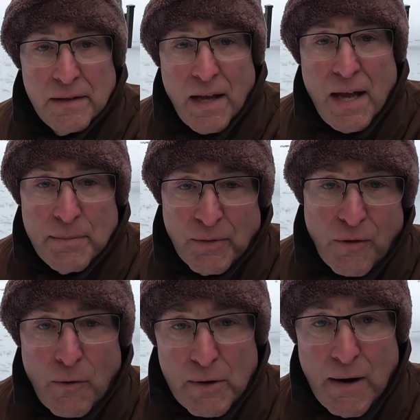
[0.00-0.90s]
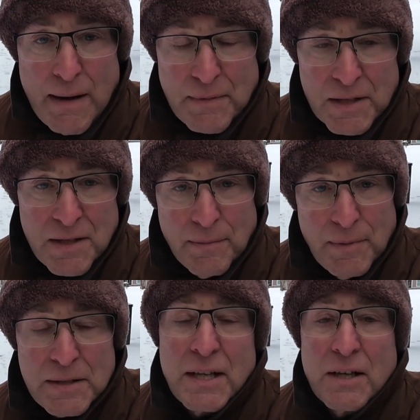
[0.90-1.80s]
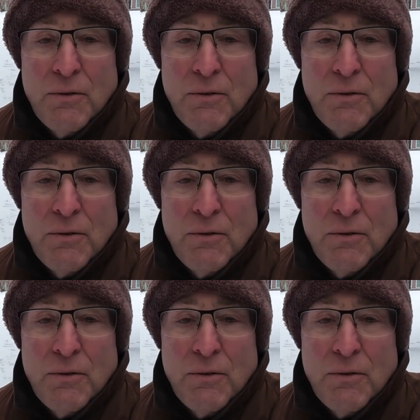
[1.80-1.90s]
Hey, before we wrap this up, let's take a